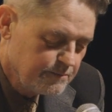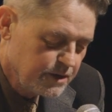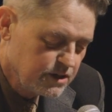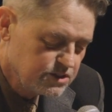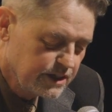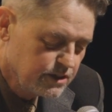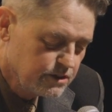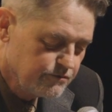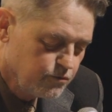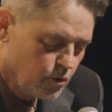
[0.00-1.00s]
because I
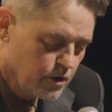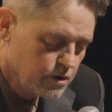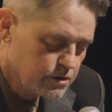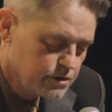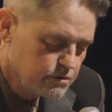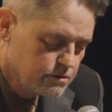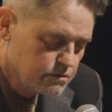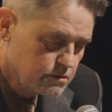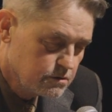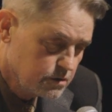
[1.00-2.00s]
couldn't afford
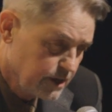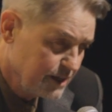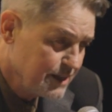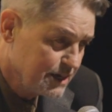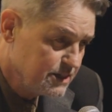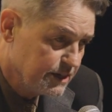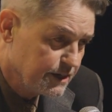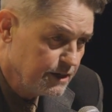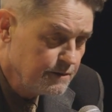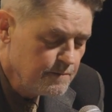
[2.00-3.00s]
to get that
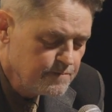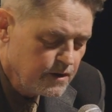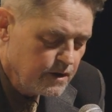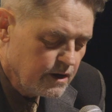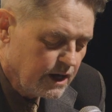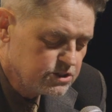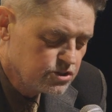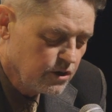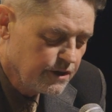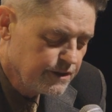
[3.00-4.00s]
ticket, I
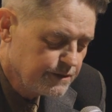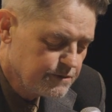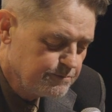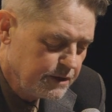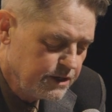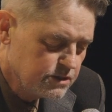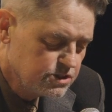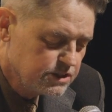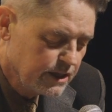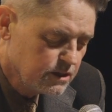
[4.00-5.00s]
saw that the Peter
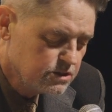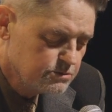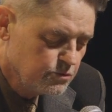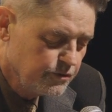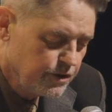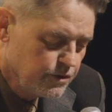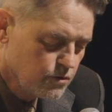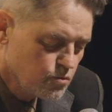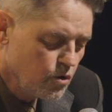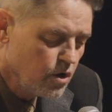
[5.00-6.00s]
Sellers movie,
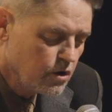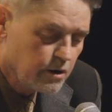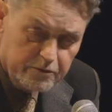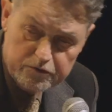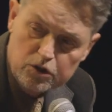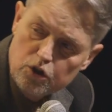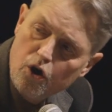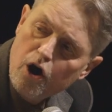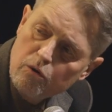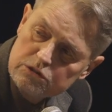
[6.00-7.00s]
The Wrong Arm of the
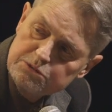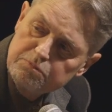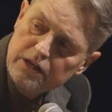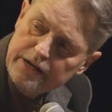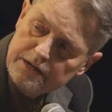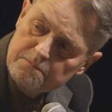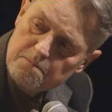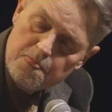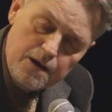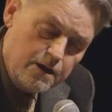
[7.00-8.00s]
Law, was playing.
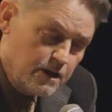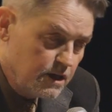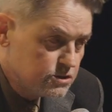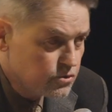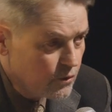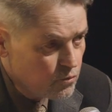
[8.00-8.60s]
So I